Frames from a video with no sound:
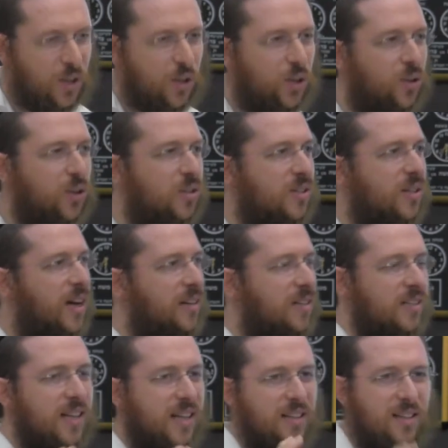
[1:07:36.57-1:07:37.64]
you could also
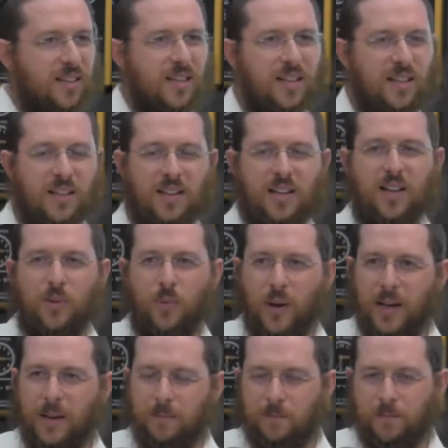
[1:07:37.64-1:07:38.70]
understand that in, in another
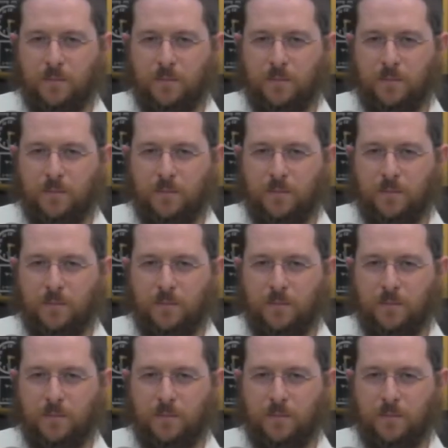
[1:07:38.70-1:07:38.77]
way.